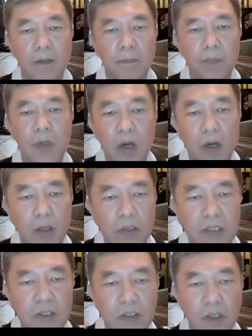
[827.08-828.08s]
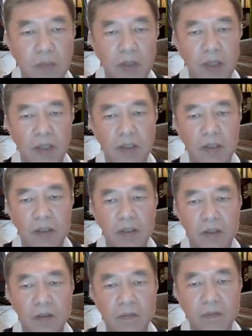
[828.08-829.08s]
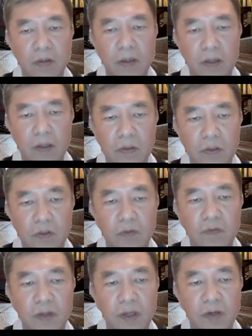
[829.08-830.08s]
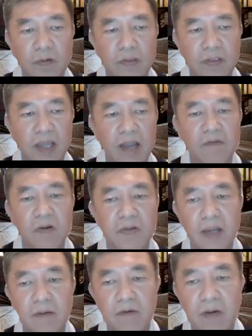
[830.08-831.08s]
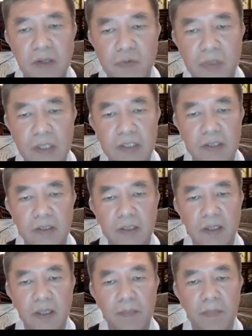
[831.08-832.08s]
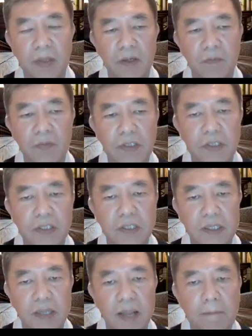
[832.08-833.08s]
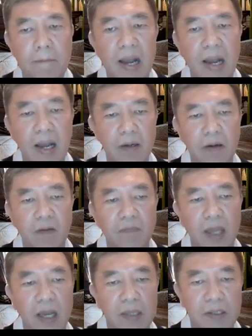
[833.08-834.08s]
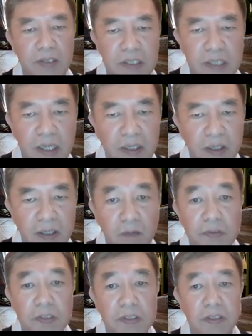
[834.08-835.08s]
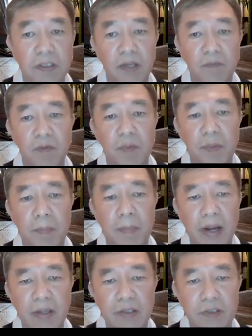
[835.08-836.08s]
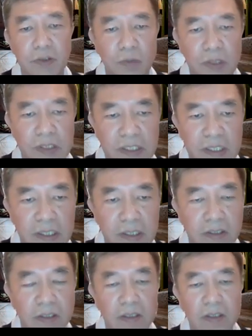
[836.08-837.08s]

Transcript: because they stopped at the two vehicles, they have not yet graduated. But if we just take that part of the understanding, obviously then we'll be biased to one side.